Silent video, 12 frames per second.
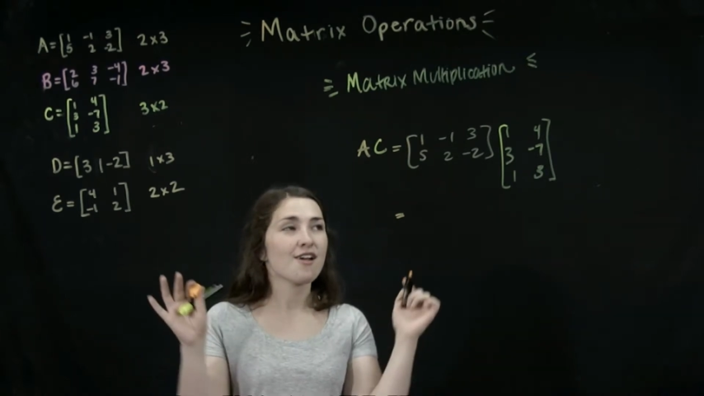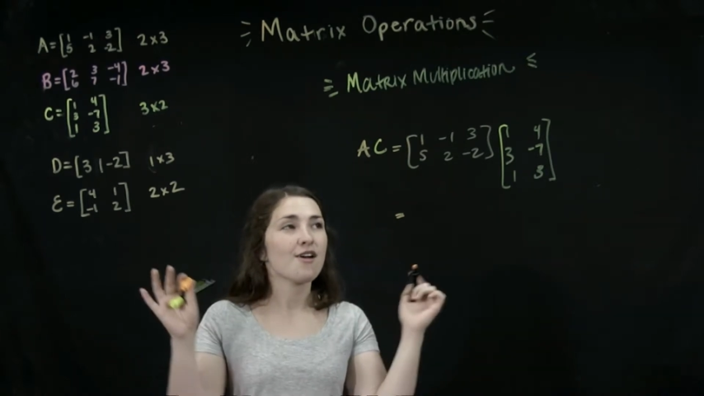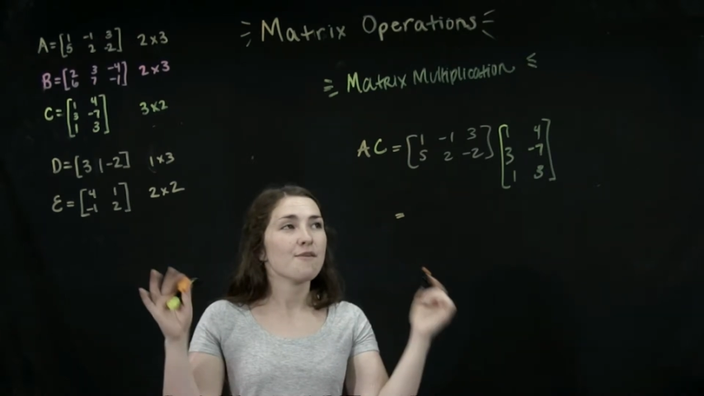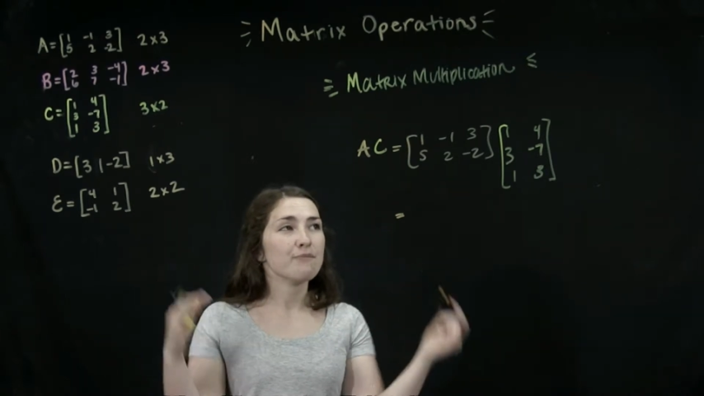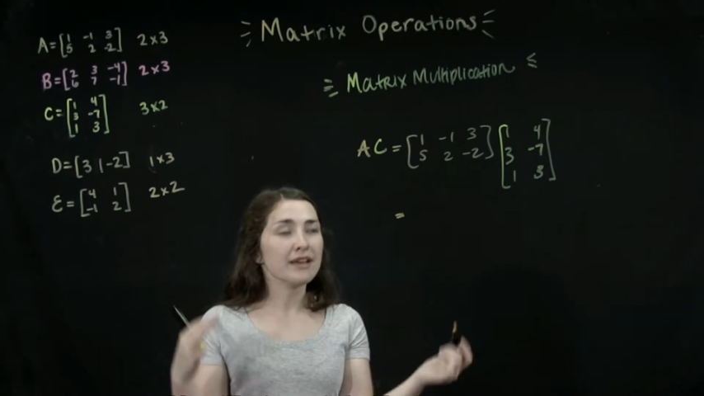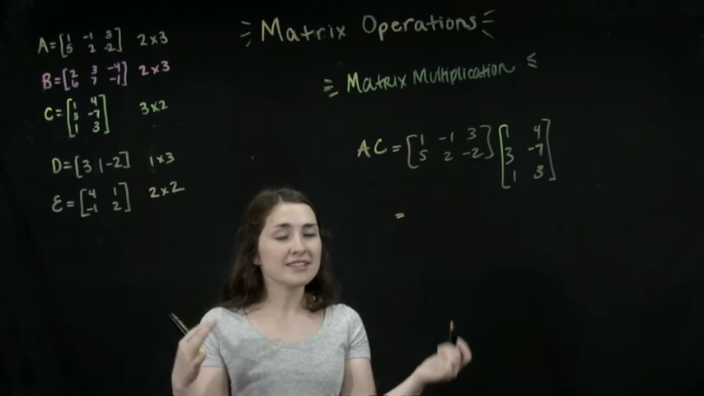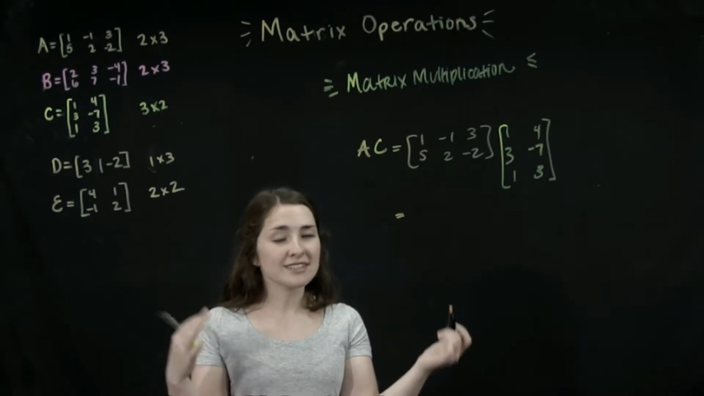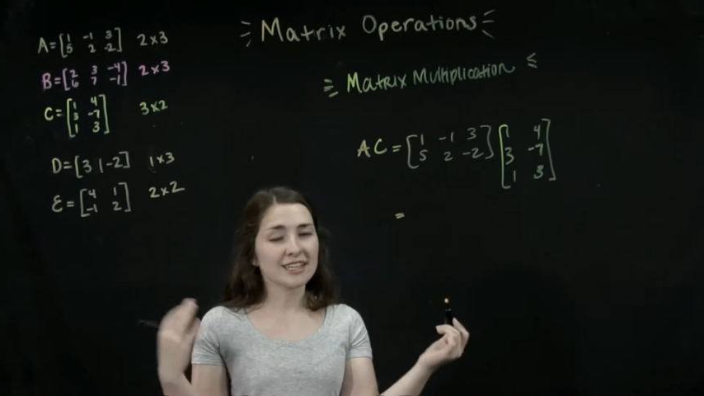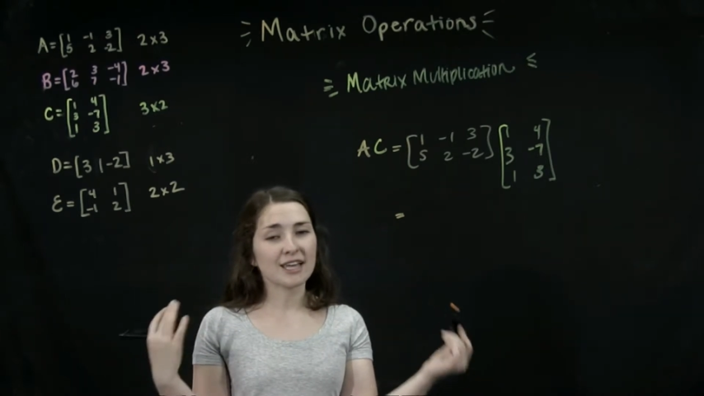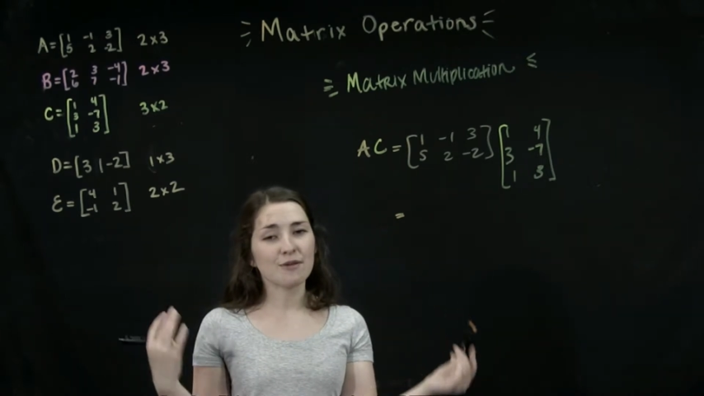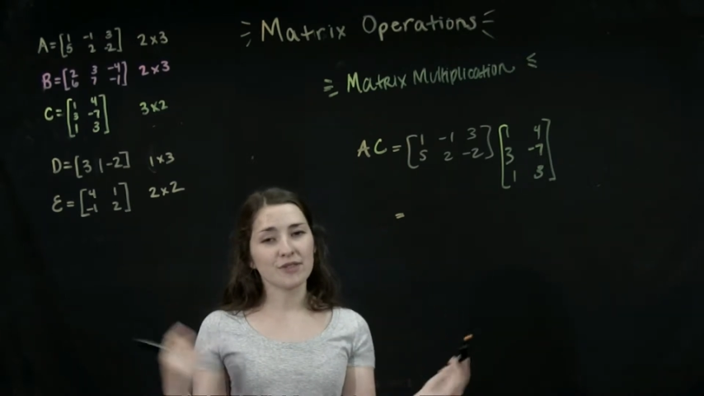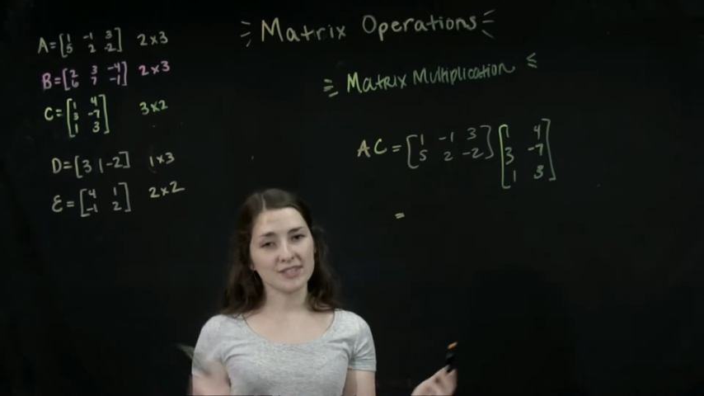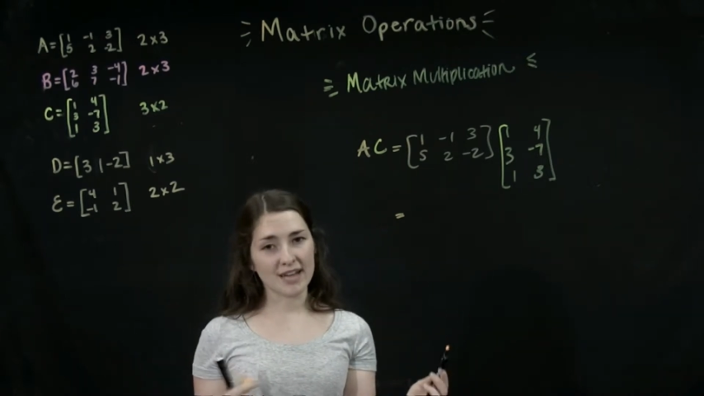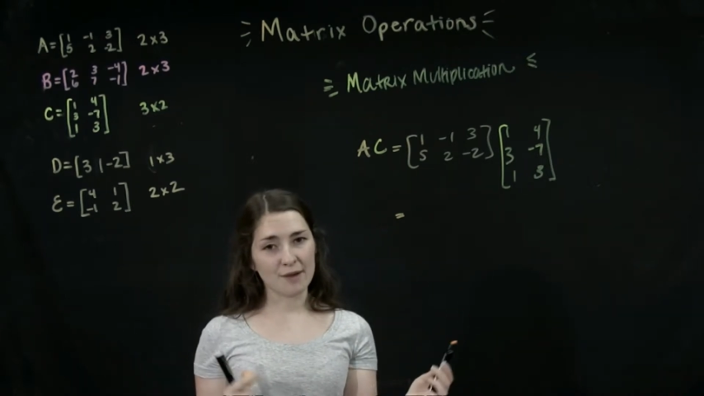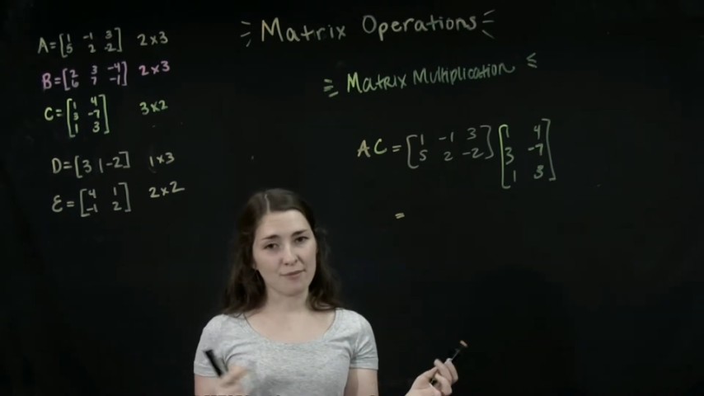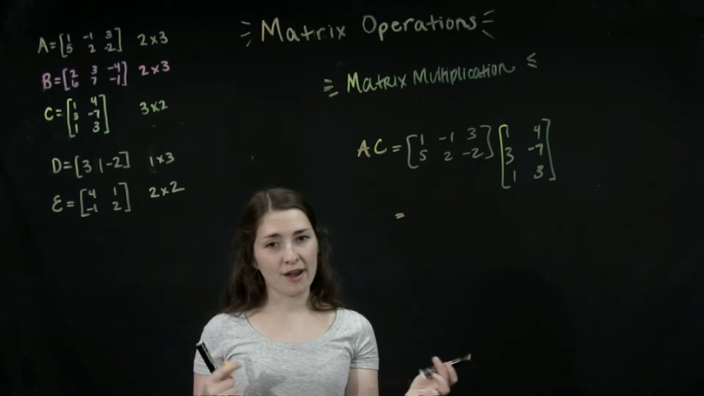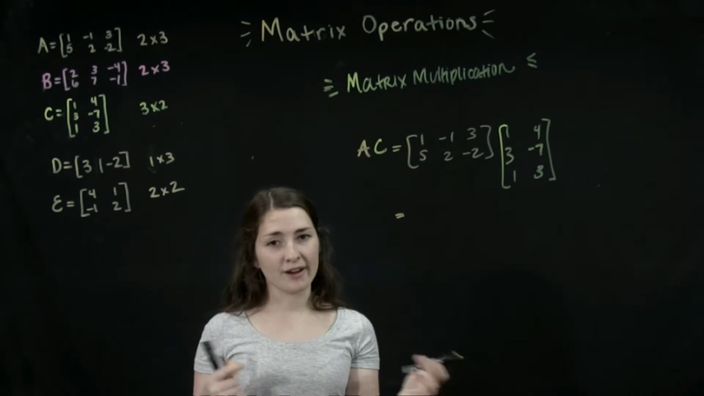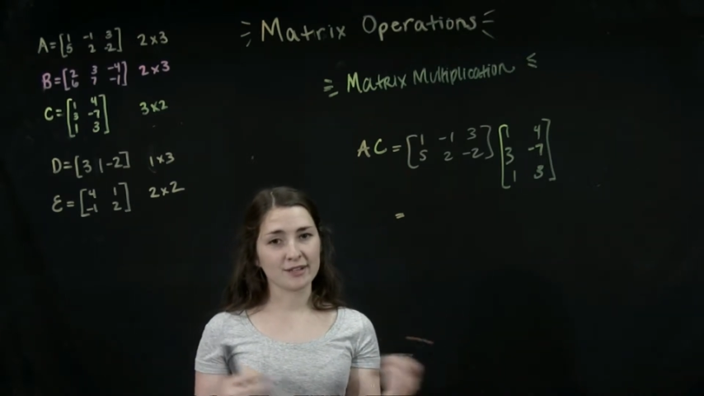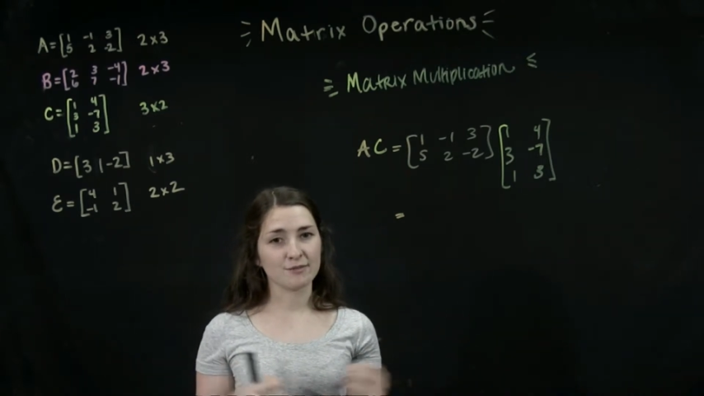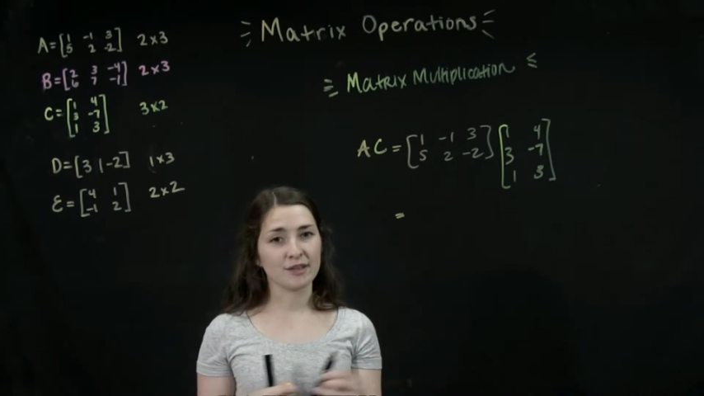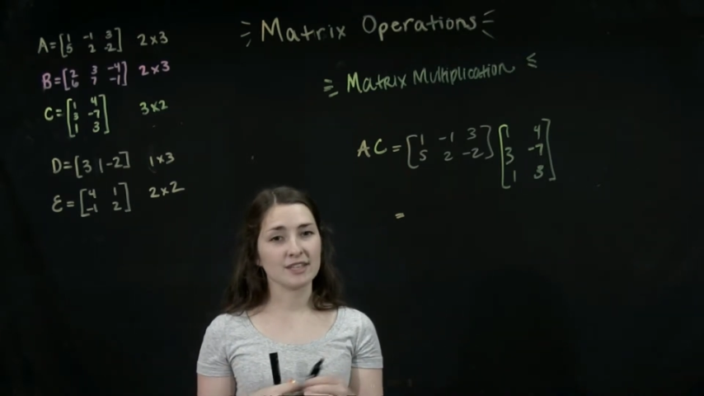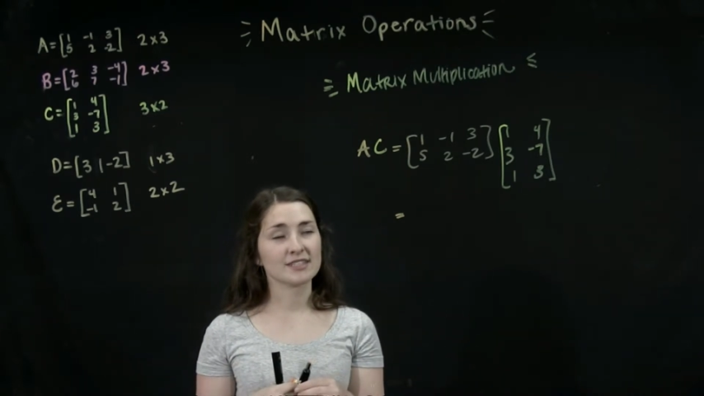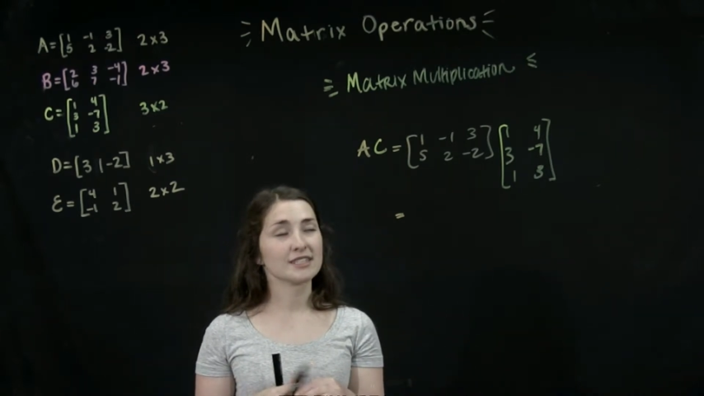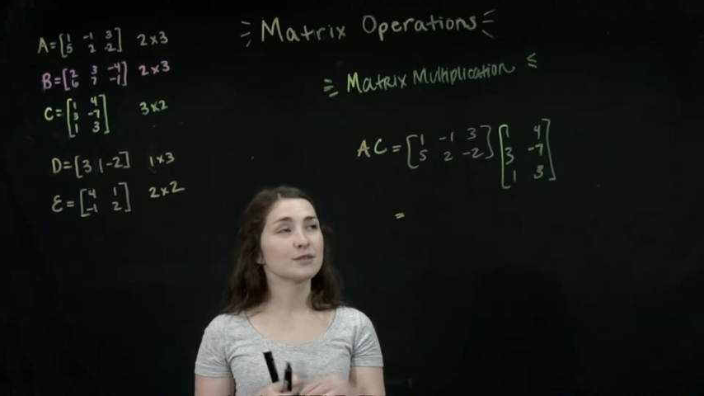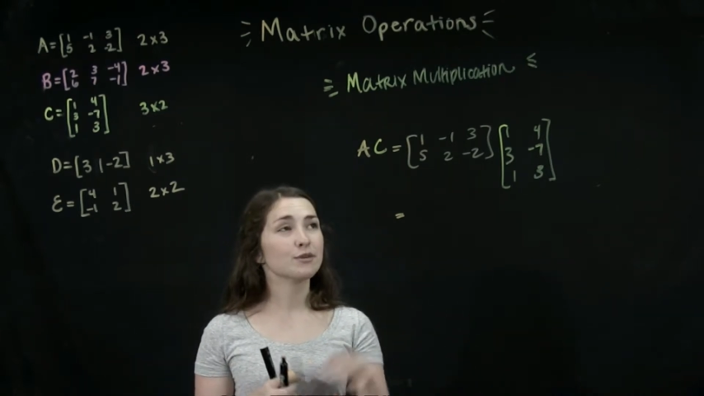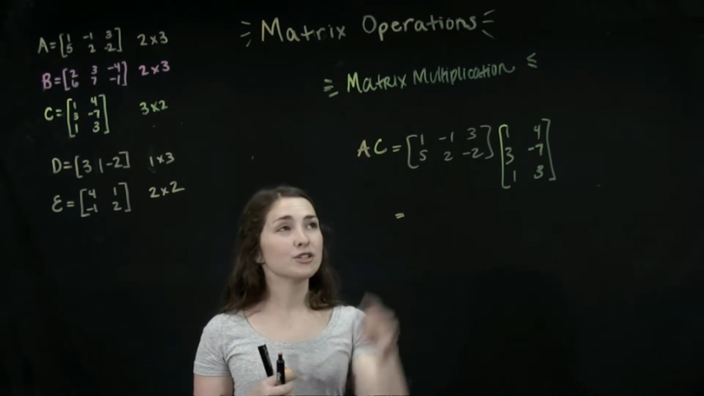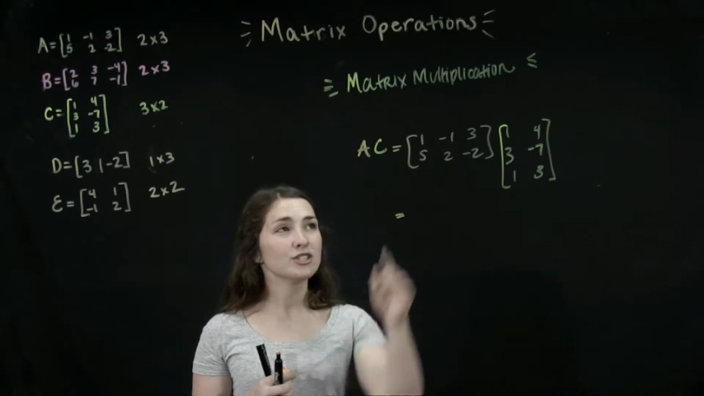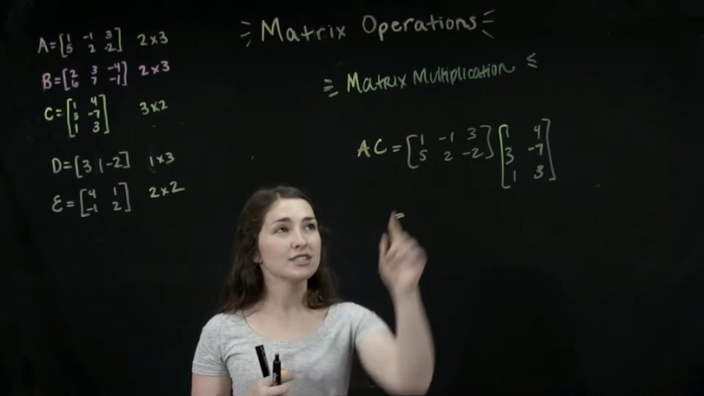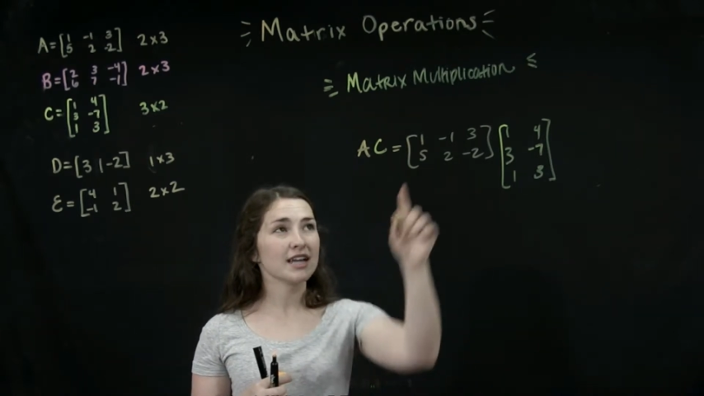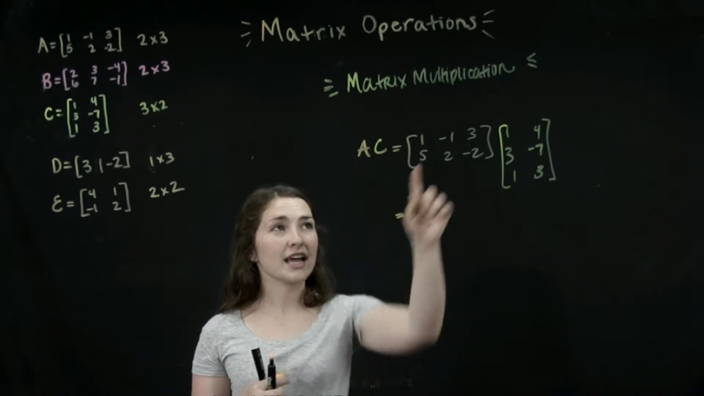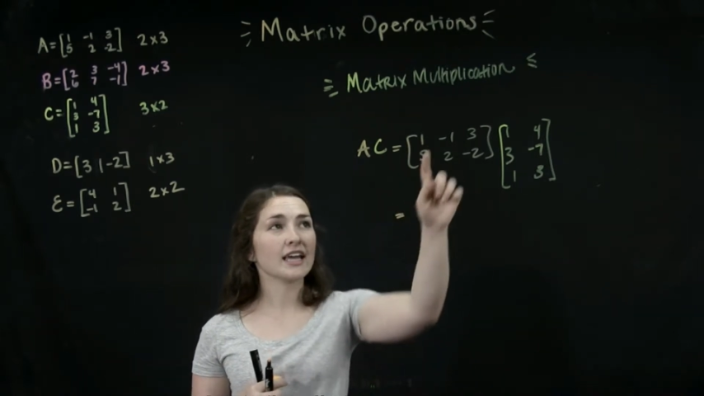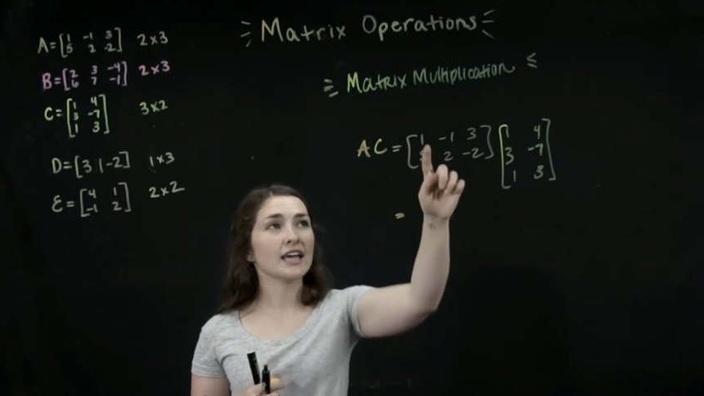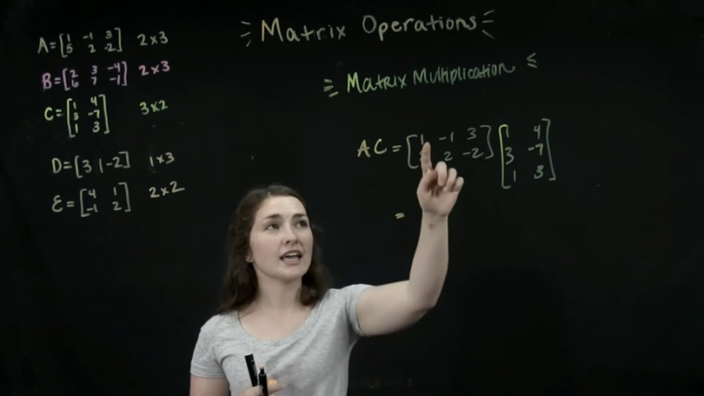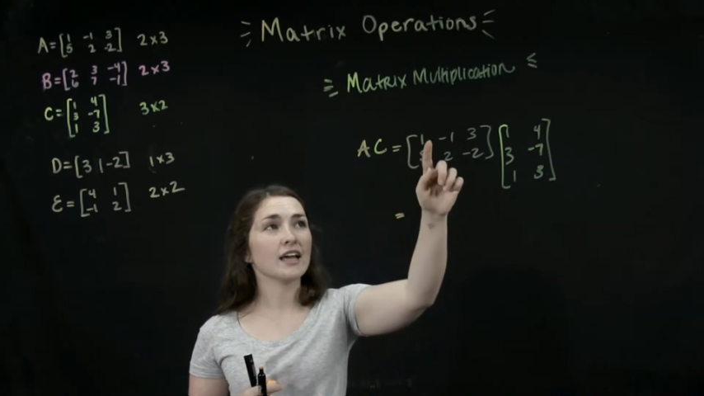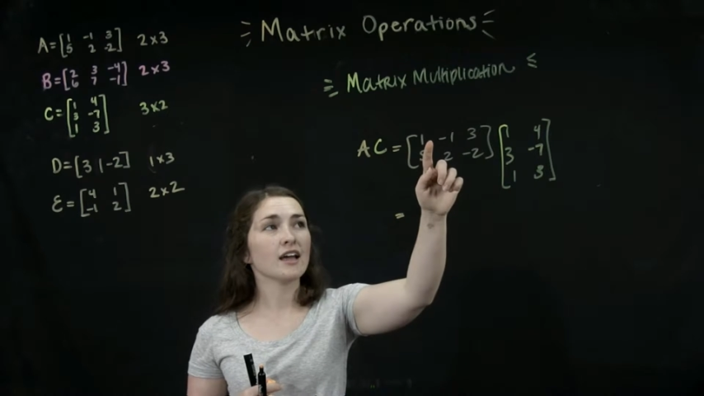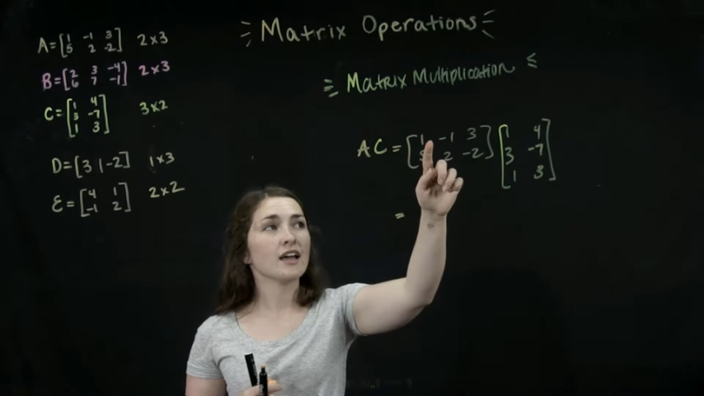Basically what the dot product means is we're just taking